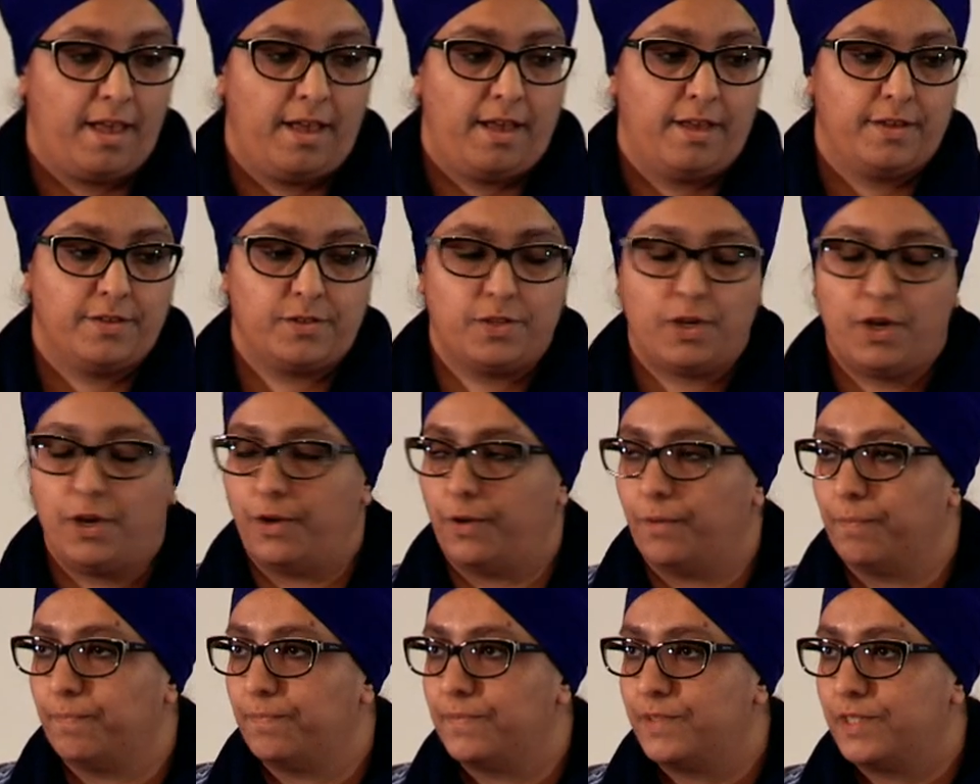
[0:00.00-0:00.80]
So
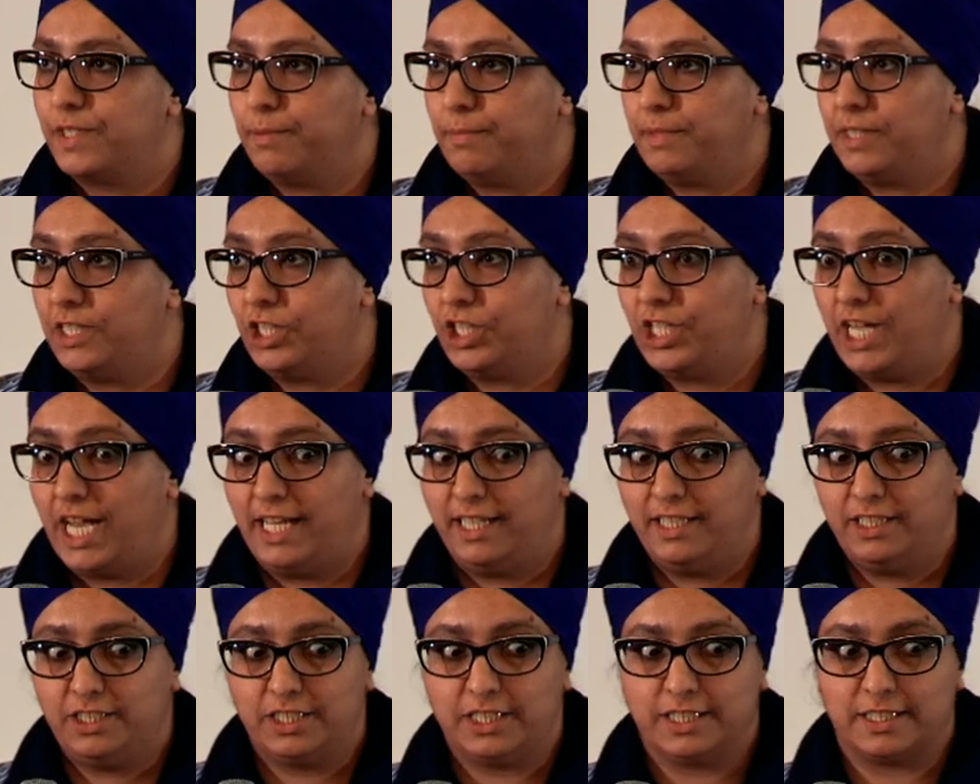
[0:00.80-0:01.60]
some of the
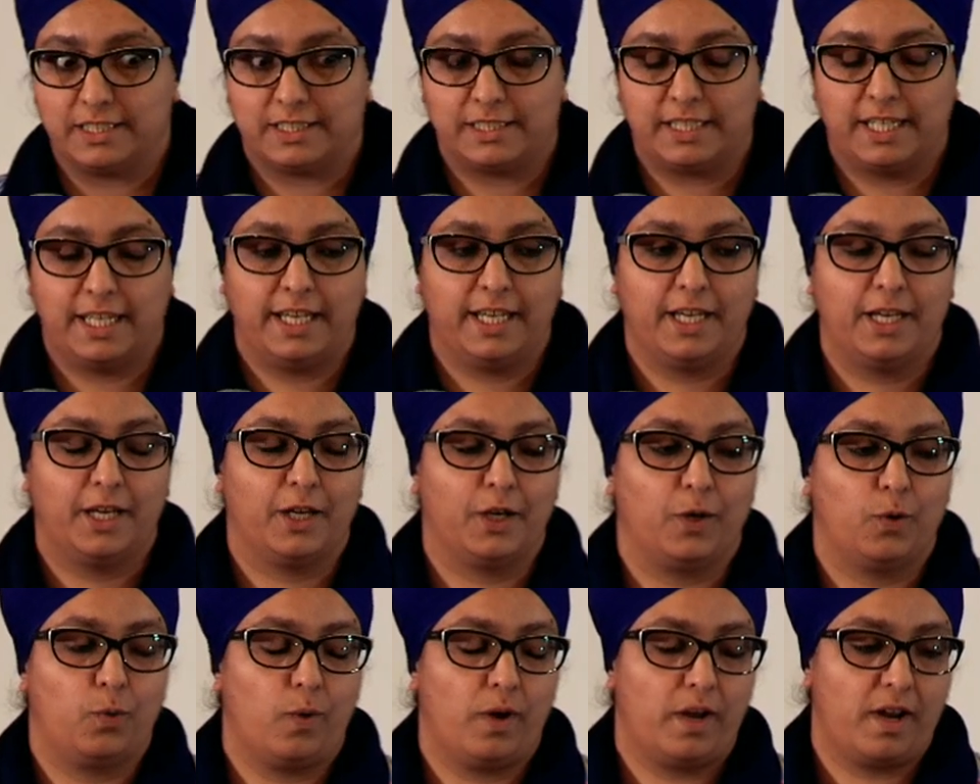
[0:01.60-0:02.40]
challenges.
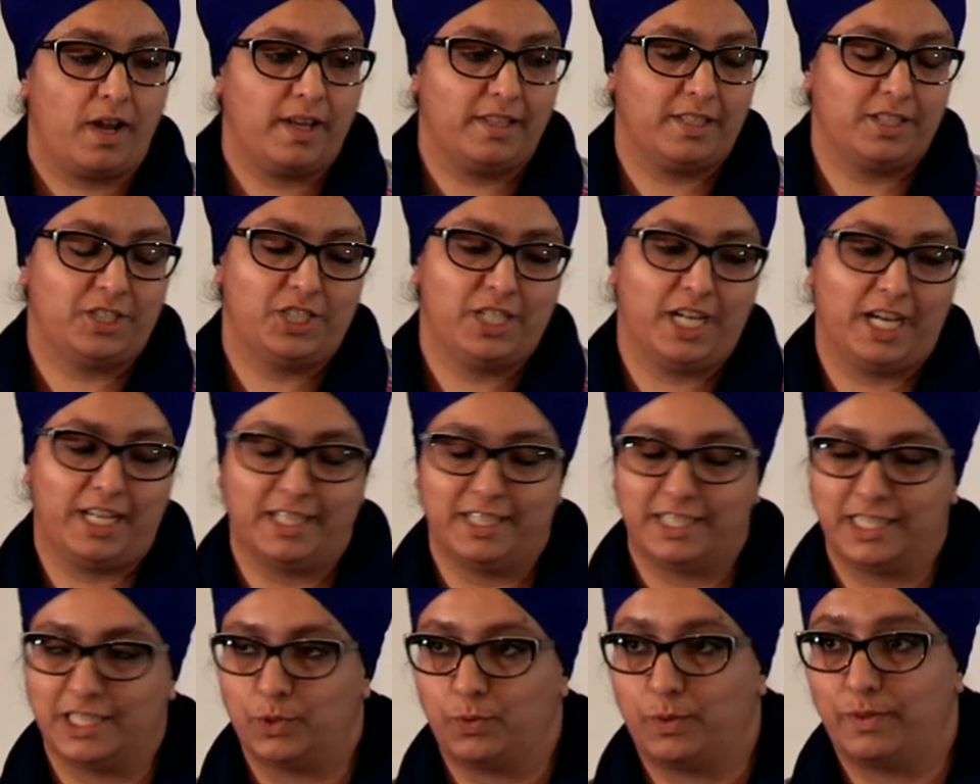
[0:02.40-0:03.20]
What are the
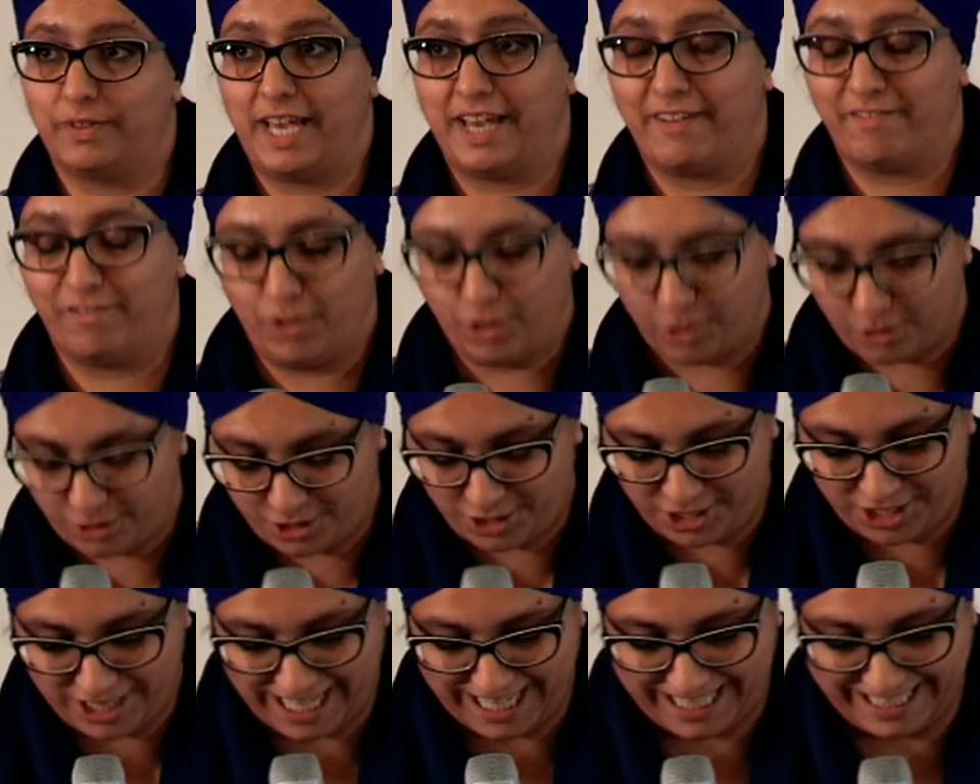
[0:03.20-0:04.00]
challenges? We have lots
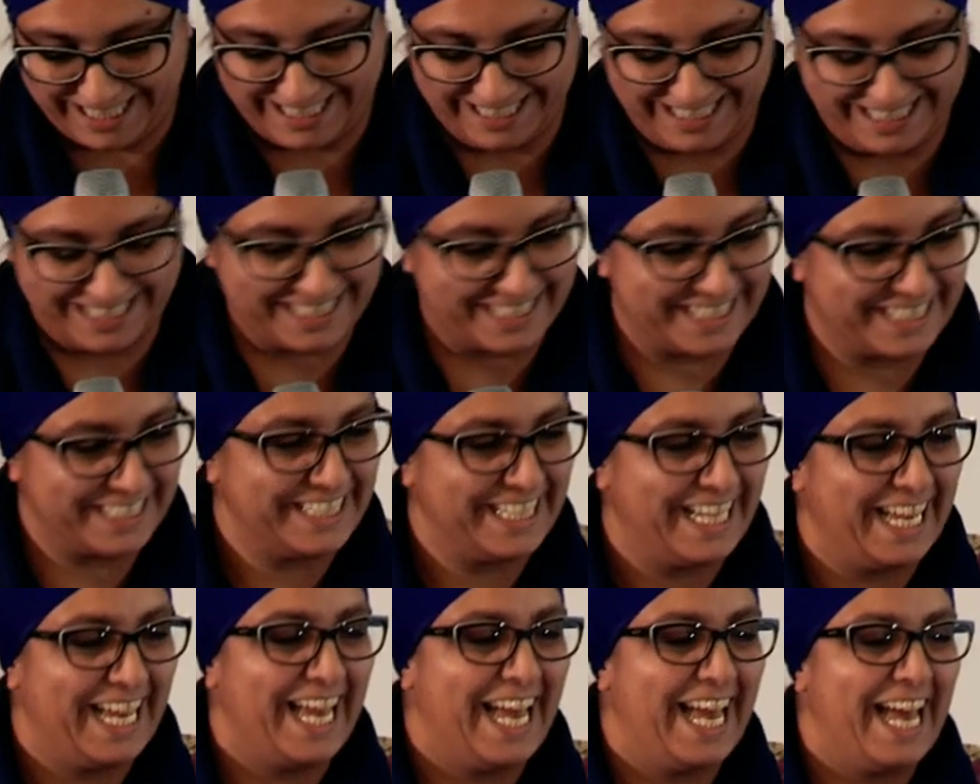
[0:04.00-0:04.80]
of
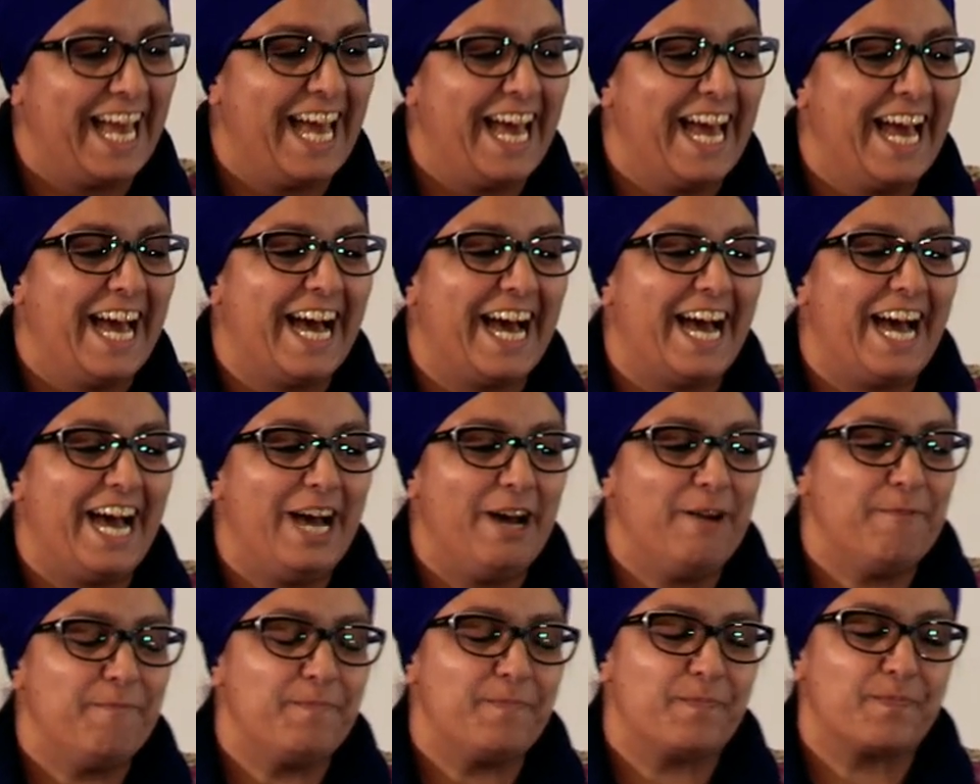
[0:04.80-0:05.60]

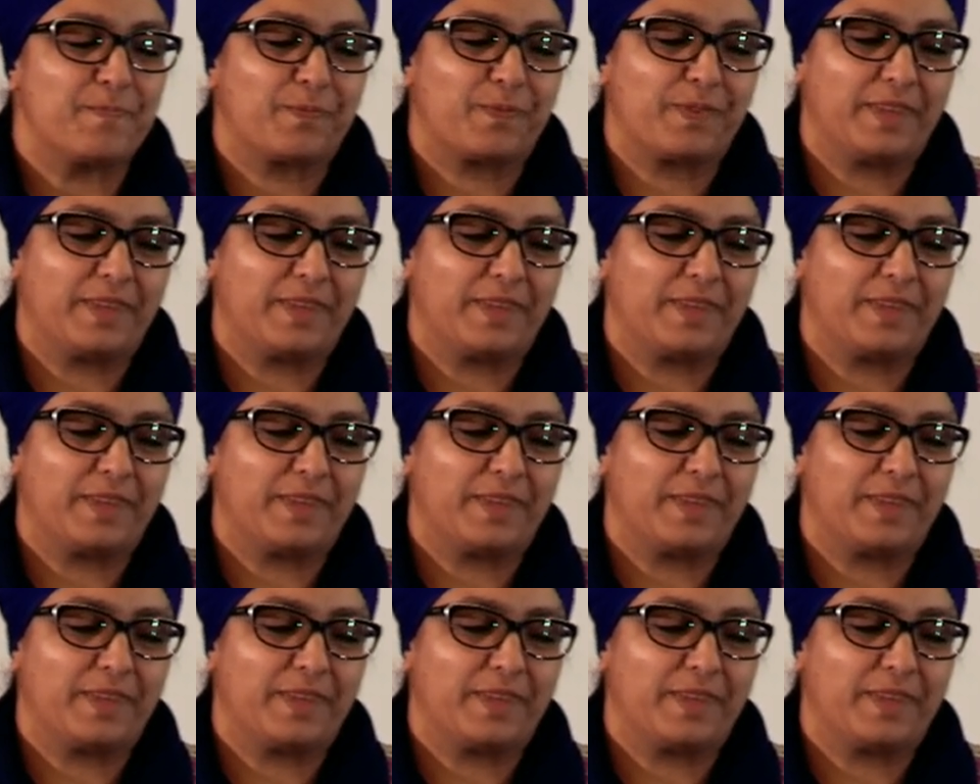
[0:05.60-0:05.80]
challenges.